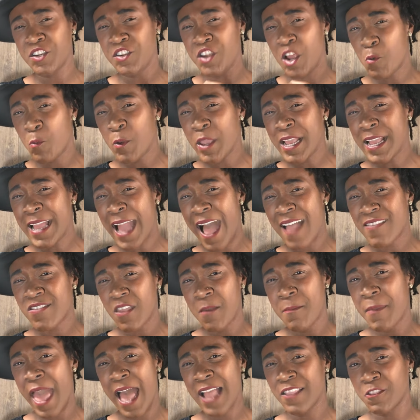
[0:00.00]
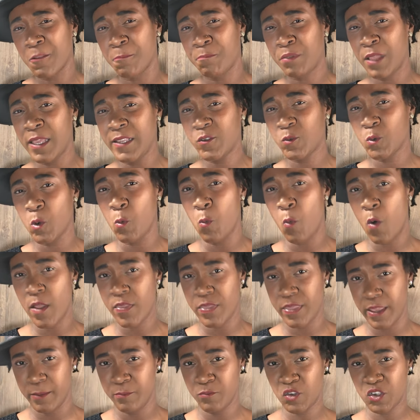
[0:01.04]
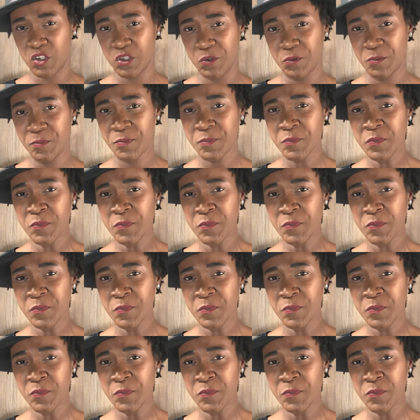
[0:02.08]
then we got them at the place we want them to.